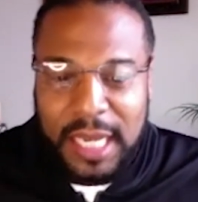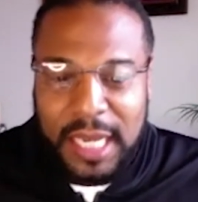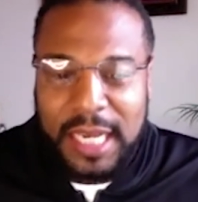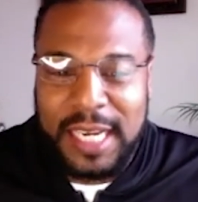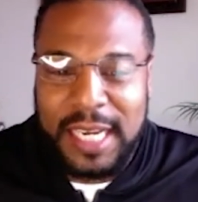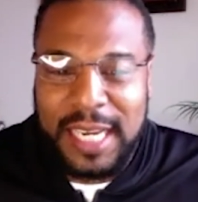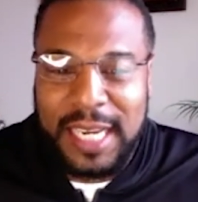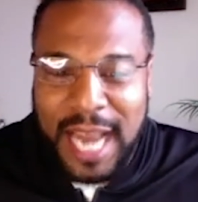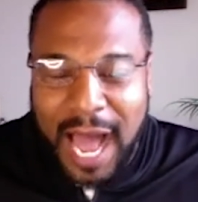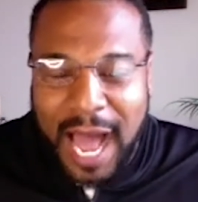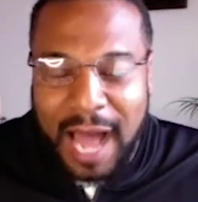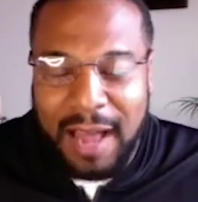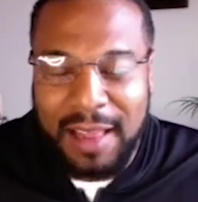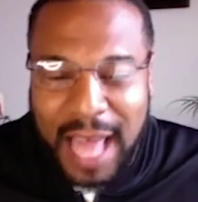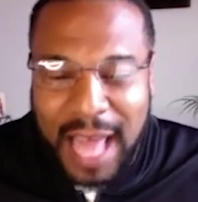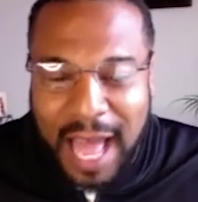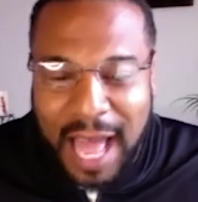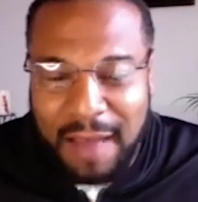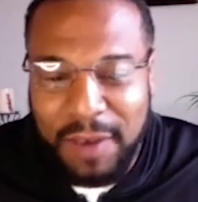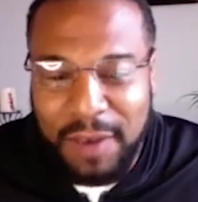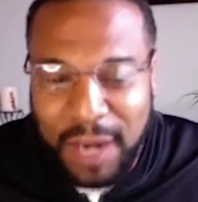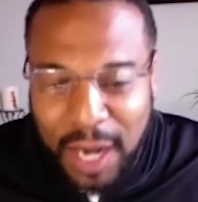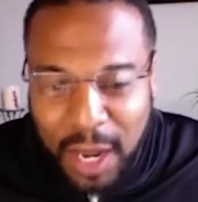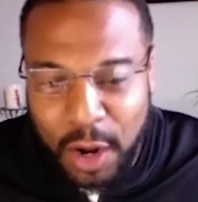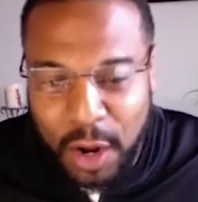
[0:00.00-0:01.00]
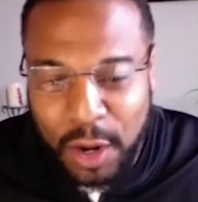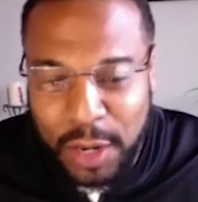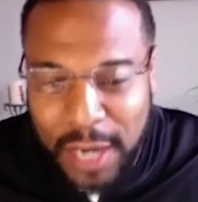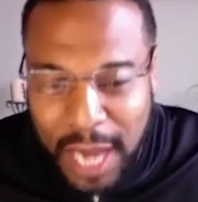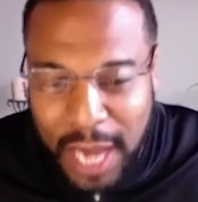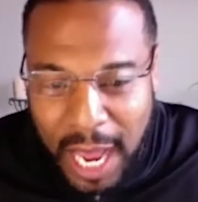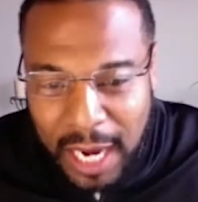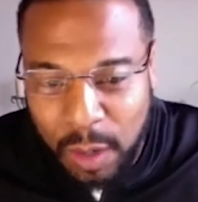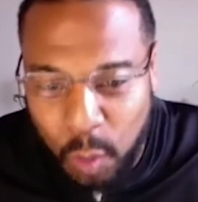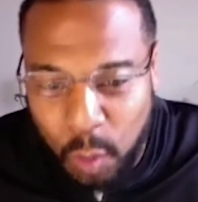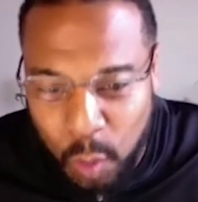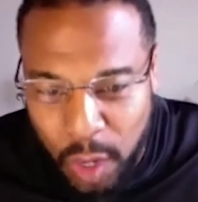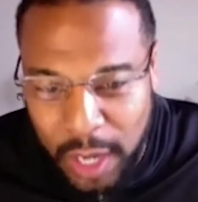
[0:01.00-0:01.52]
Now that I've learned how
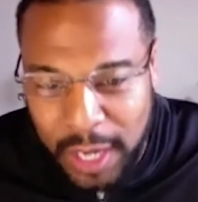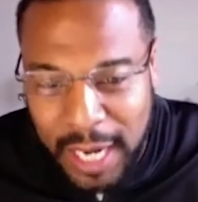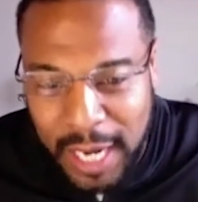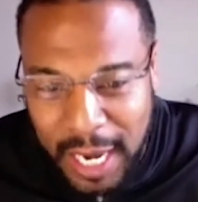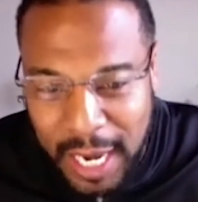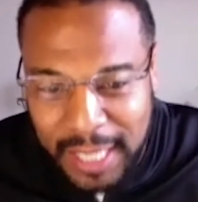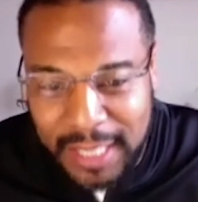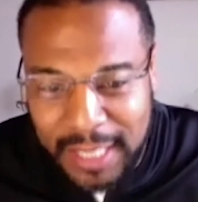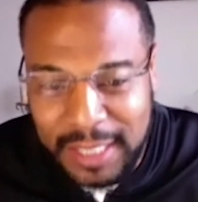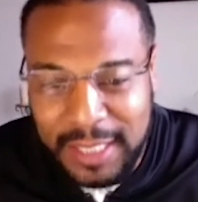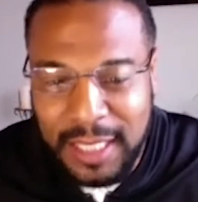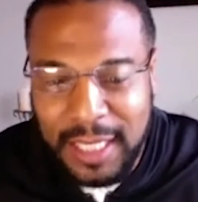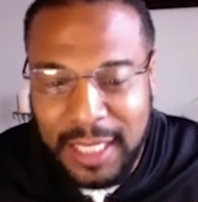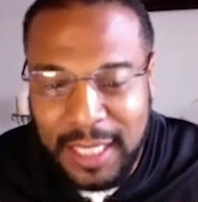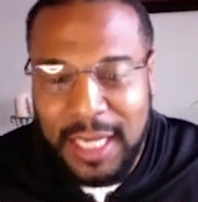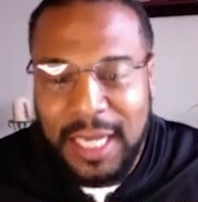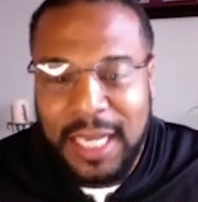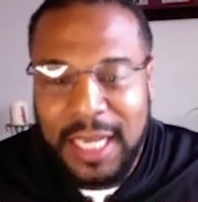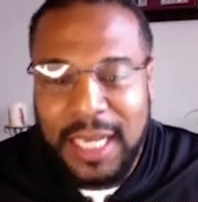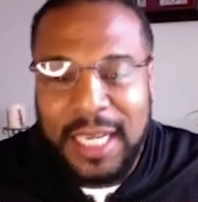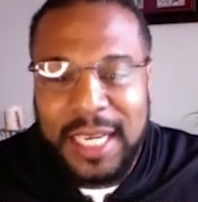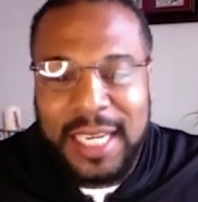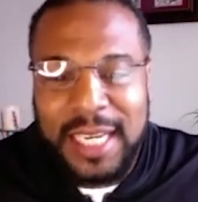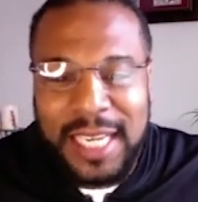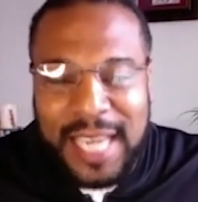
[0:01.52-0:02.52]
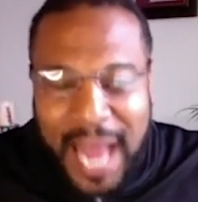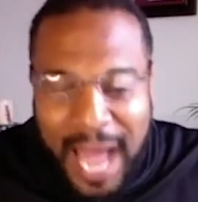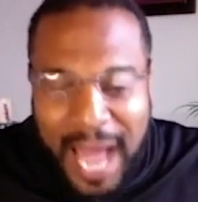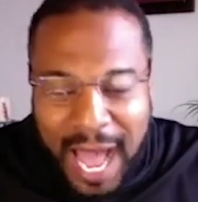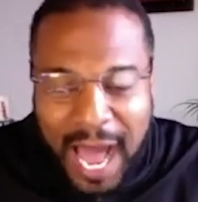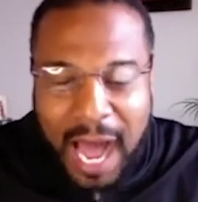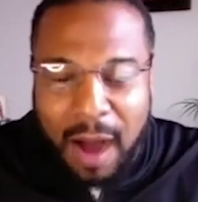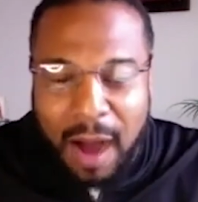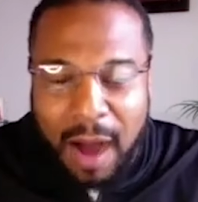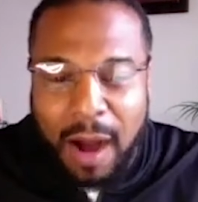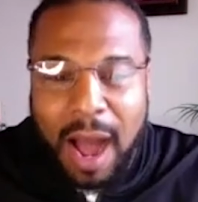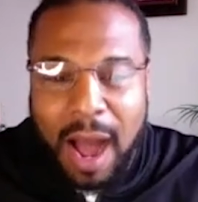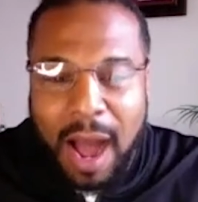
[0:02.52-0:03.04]
to win this,
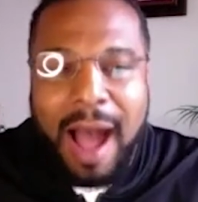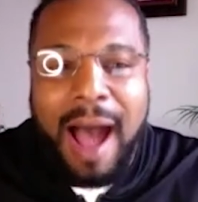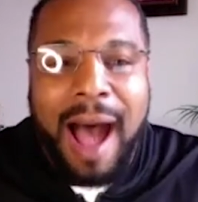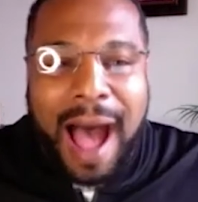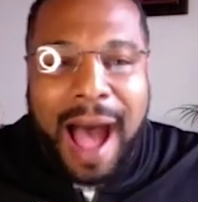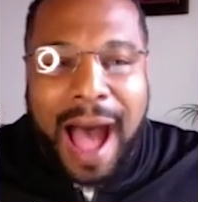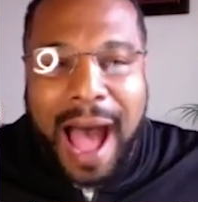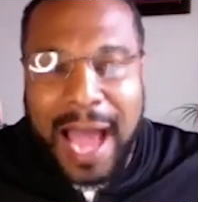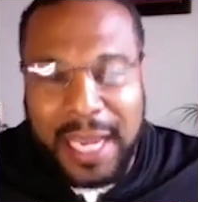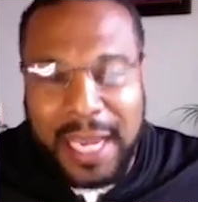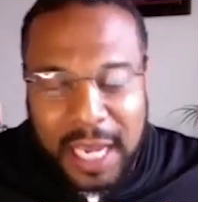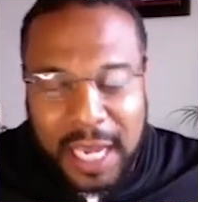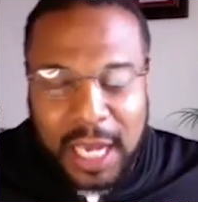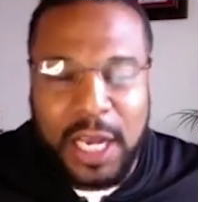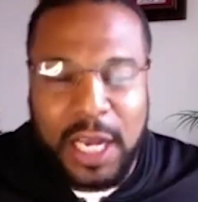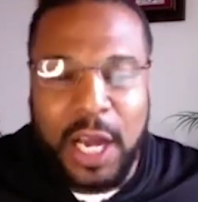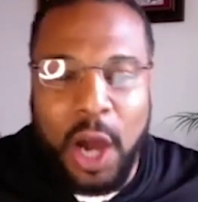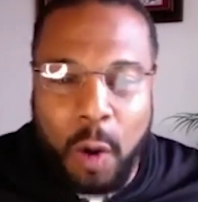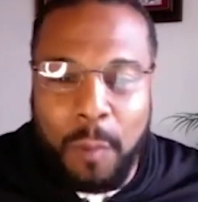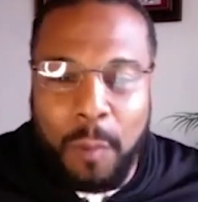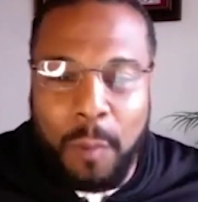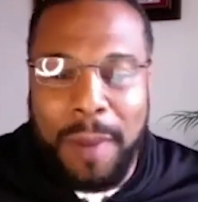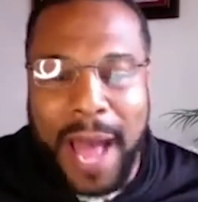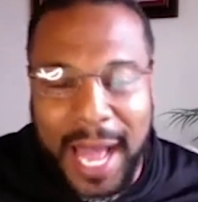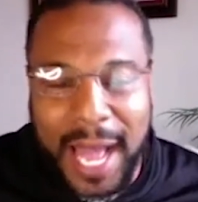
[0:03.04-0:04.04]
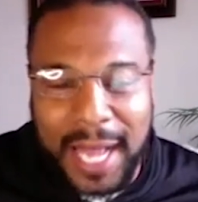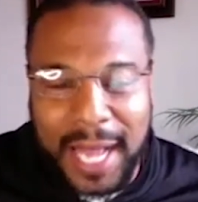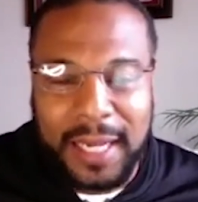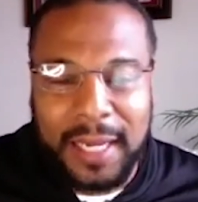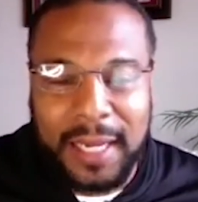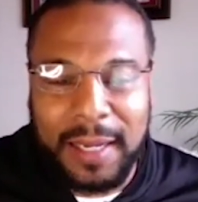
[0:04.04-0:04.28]
now I can go back